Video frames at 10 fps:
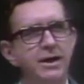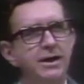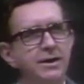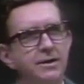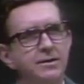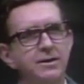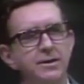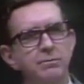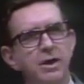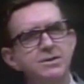I had the
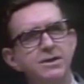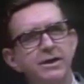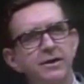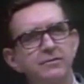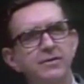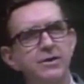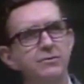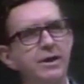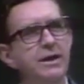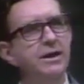blessing of
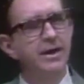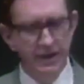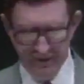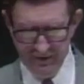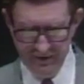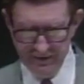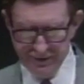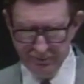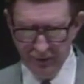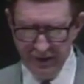reading again early
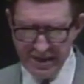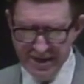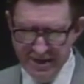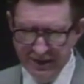this morning.